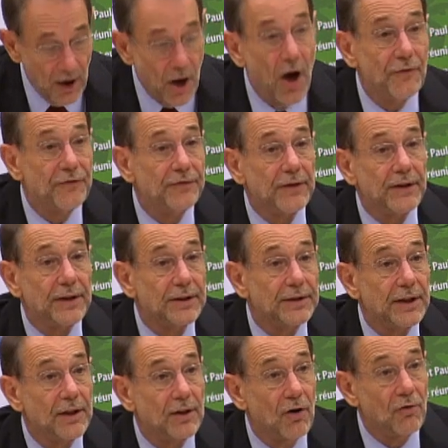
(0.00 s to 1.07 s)
off
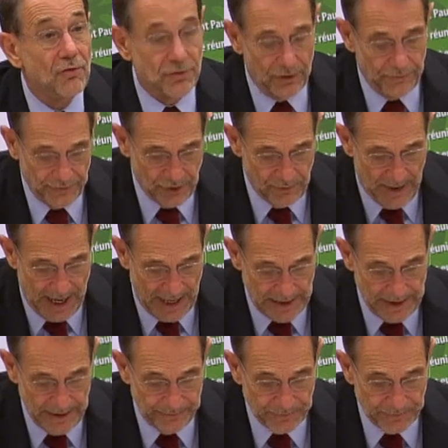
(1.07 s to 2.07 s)
the coast of Somalia.